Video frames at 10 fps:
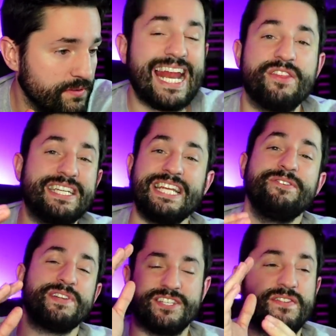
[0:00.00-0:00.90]
And now the
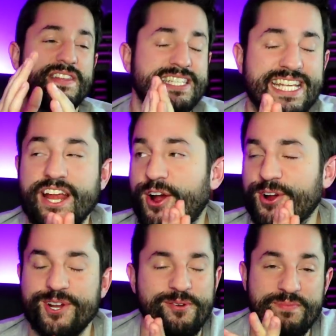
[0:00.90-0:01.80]
defenses of the city
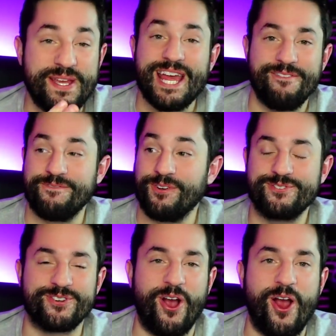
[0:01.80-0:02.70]
are going to be that
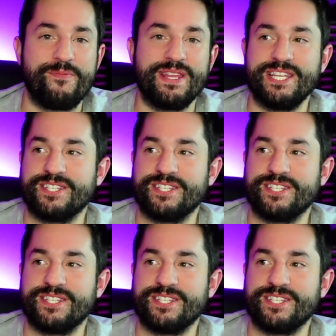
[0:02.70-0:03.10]
vulture army,